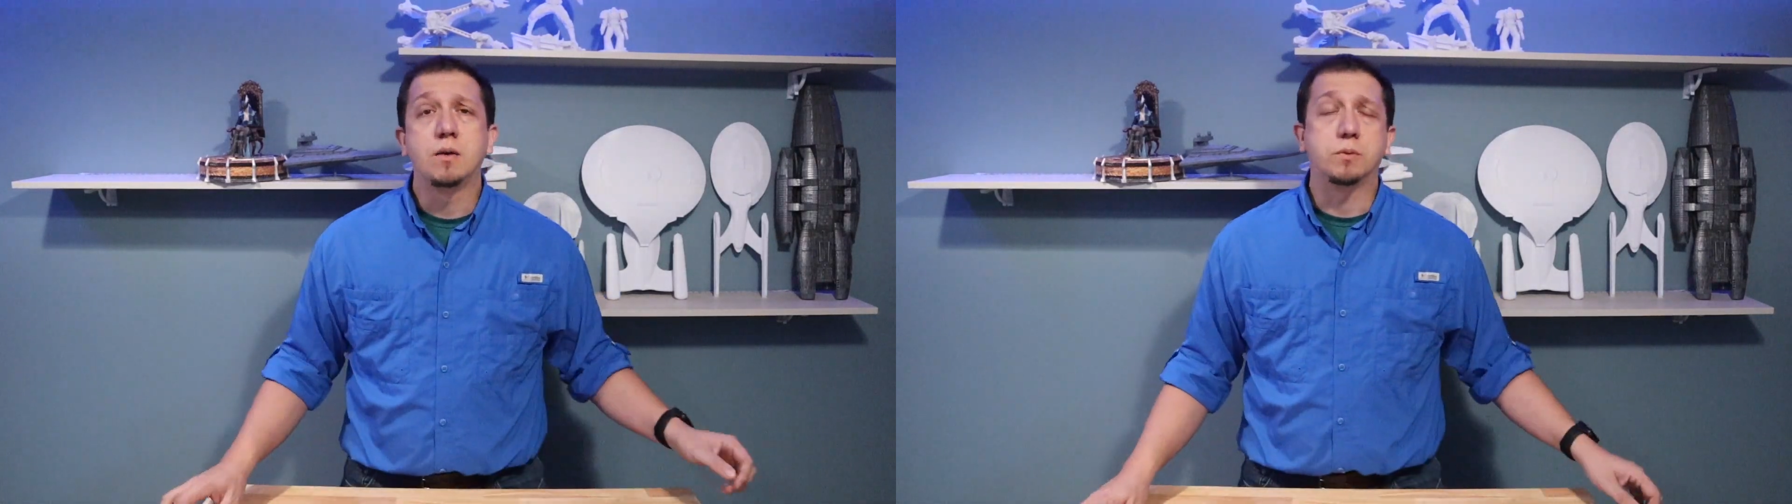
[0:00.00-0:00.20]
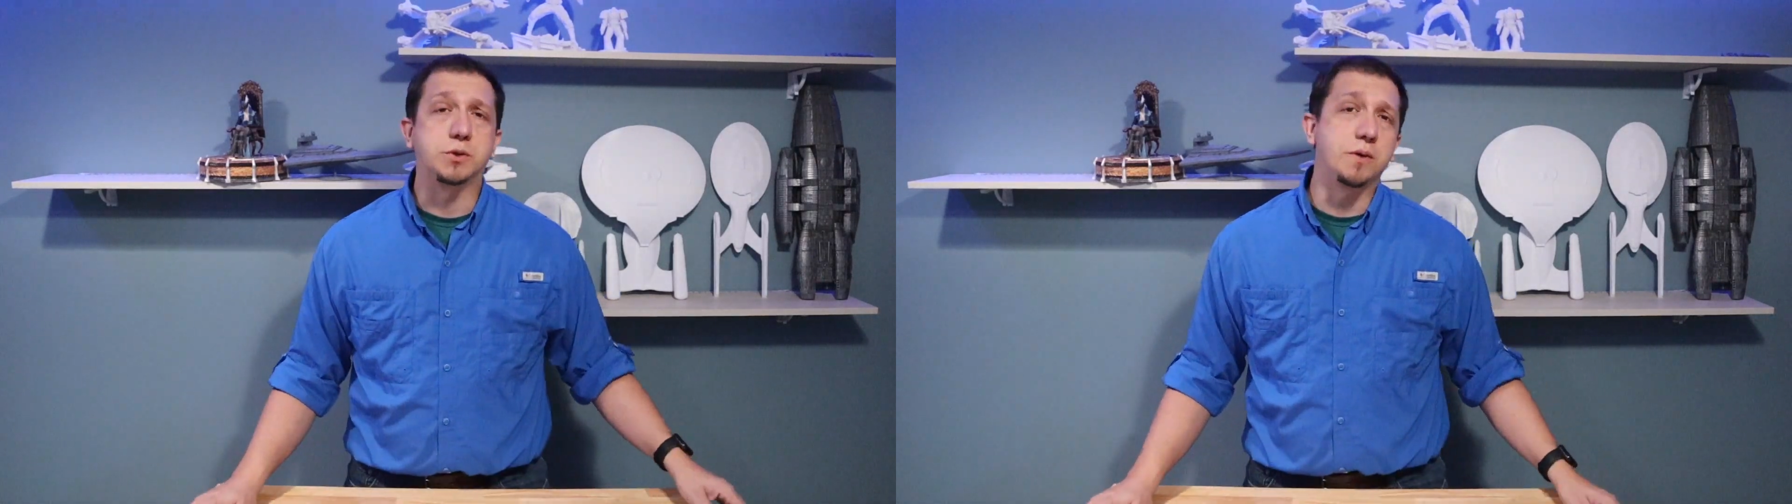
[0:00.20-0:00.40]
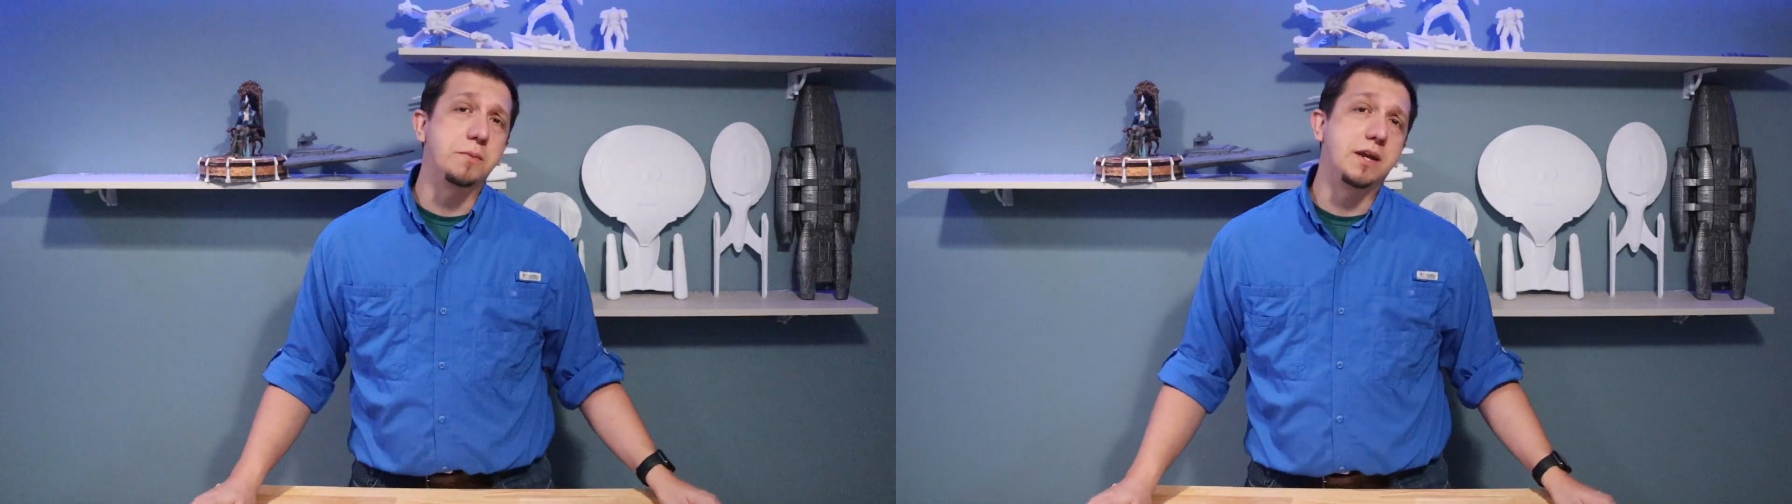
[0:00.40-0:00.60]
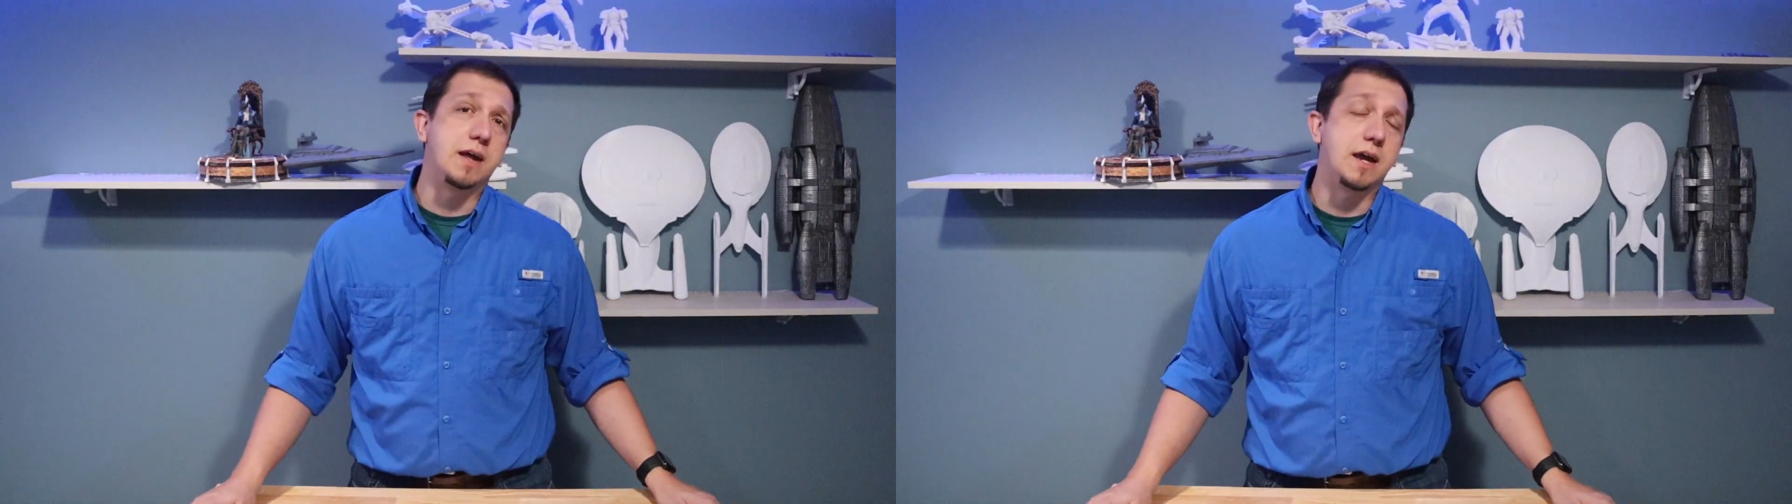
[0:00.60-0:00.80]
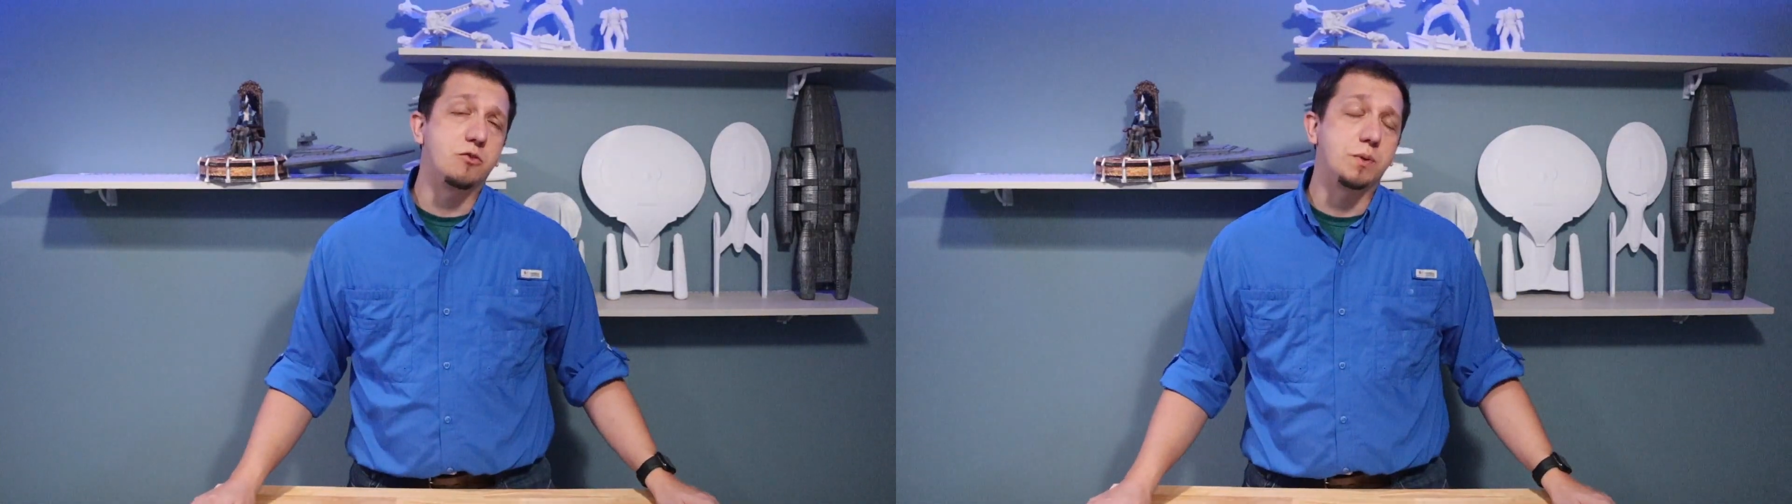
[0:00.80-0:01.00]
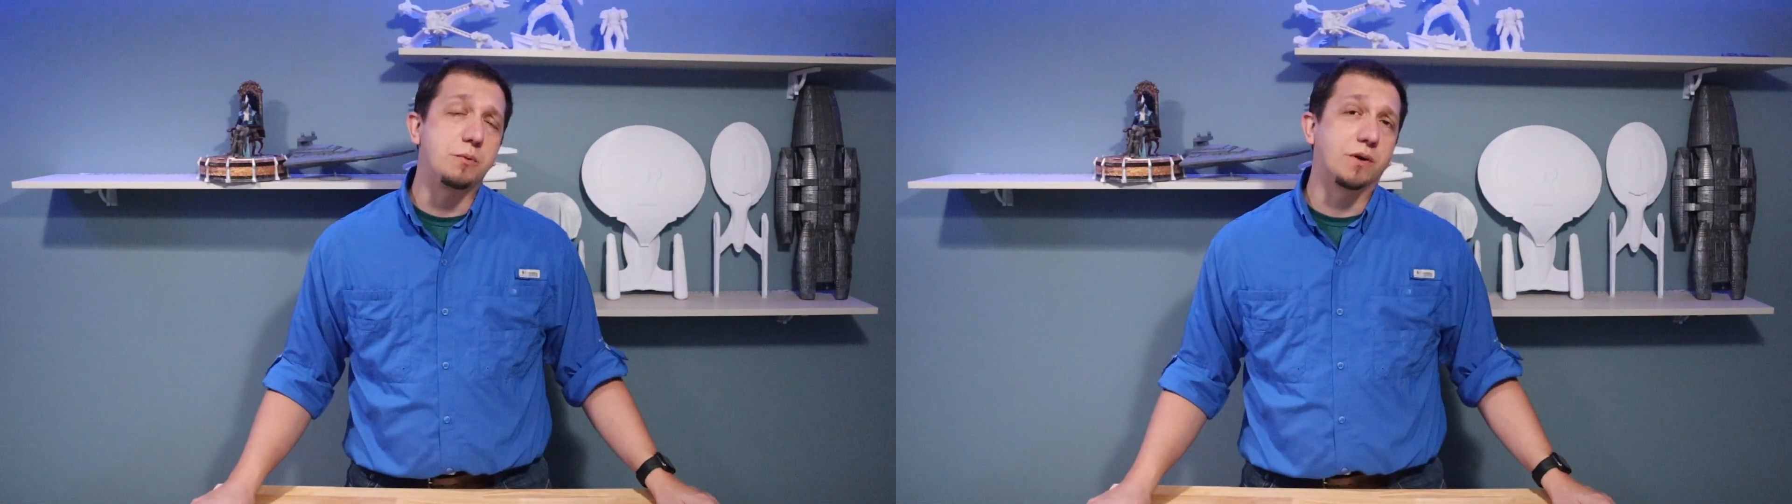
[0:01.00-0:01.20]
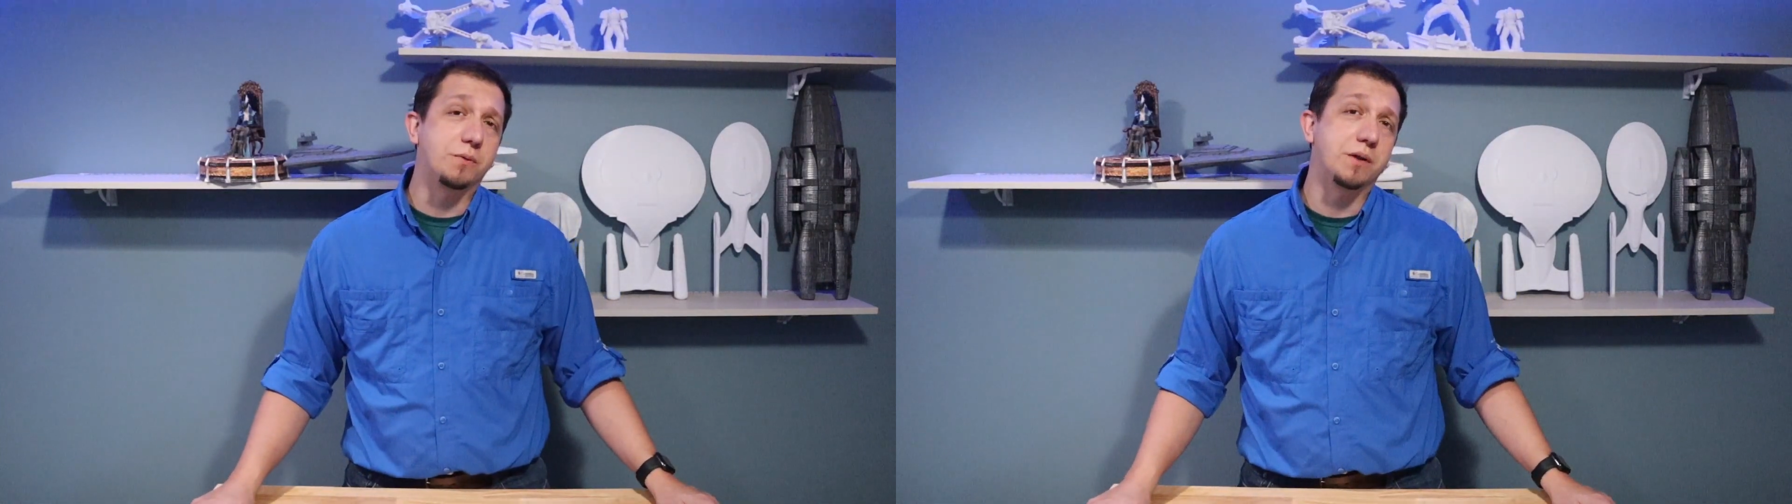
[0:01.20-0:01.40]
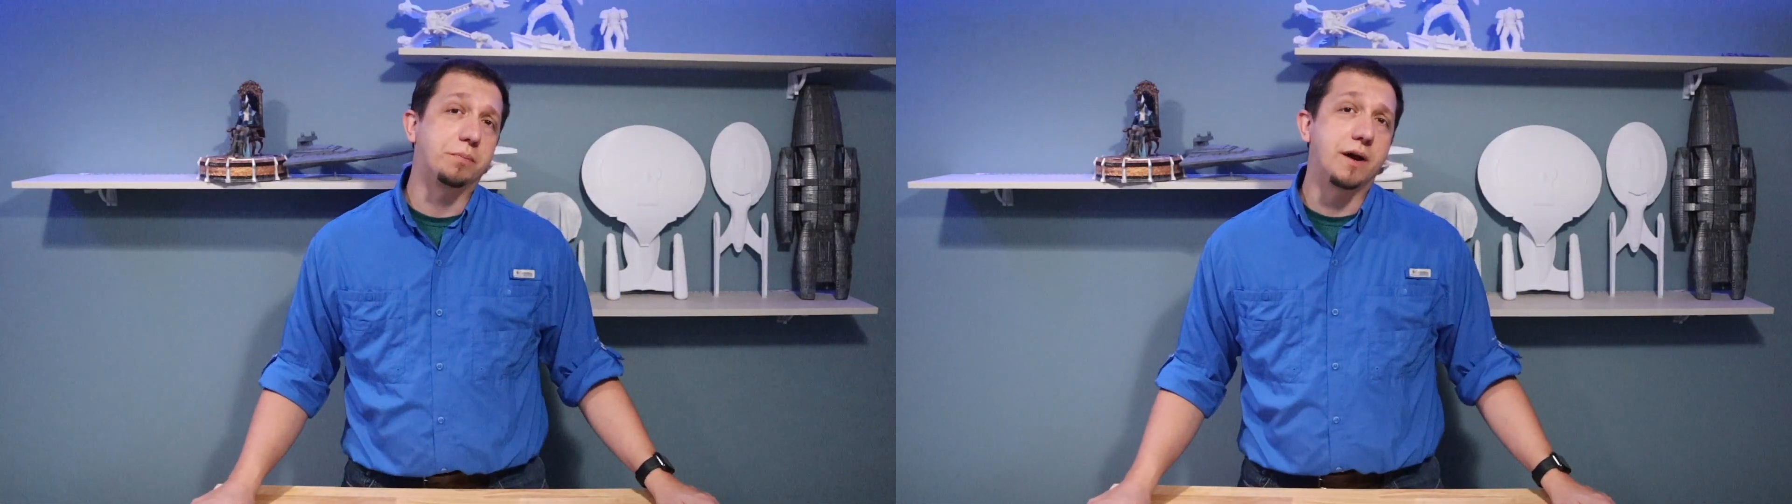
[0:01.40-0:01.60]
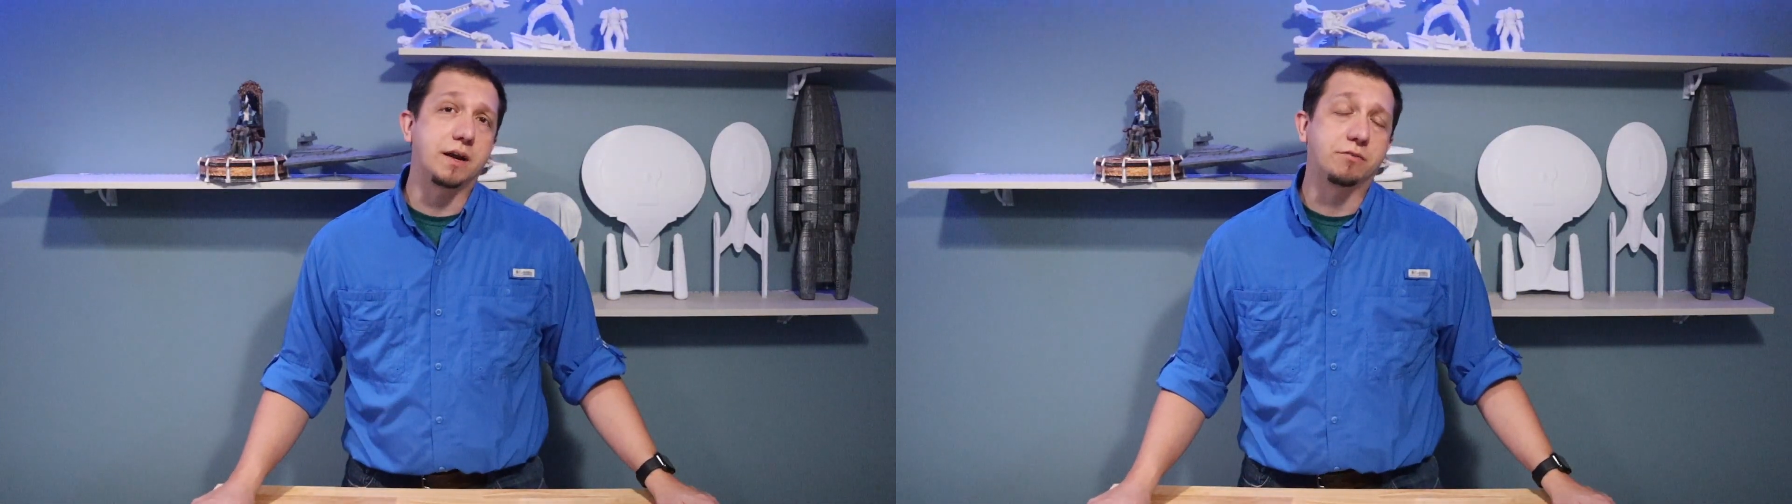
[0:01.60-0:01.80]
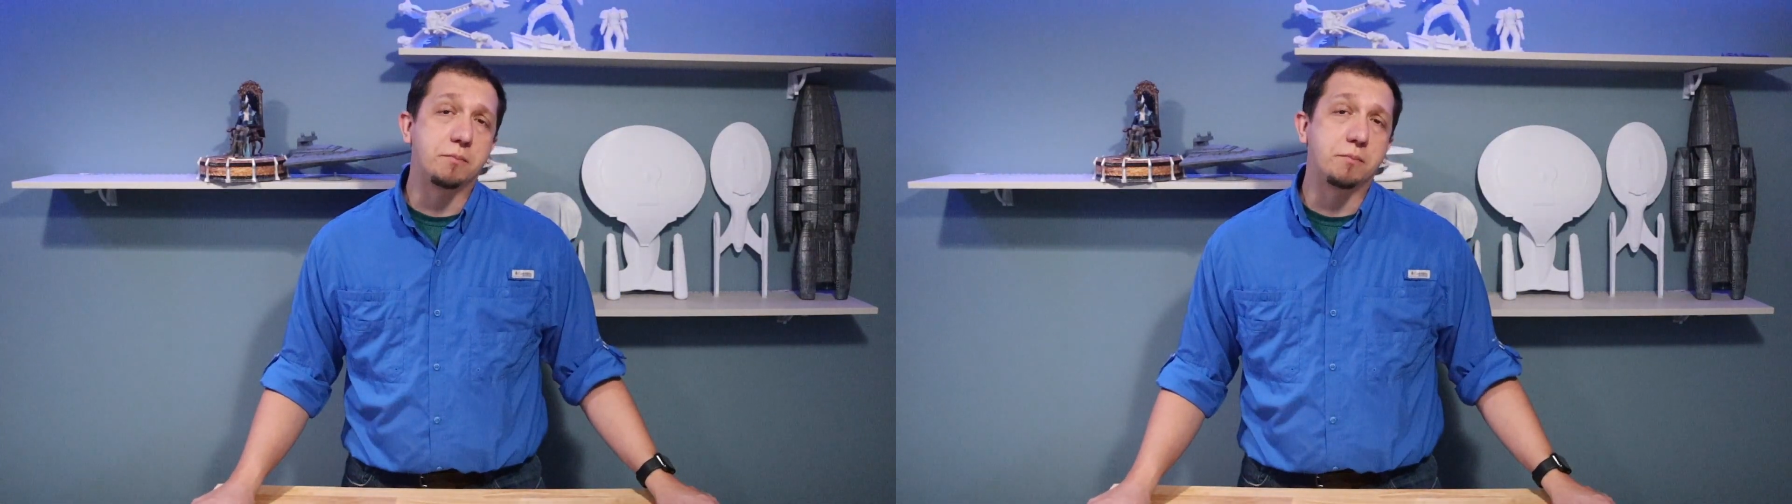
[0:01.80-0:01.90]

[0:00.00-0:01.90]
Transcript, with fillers: Well, join me today as we work with a product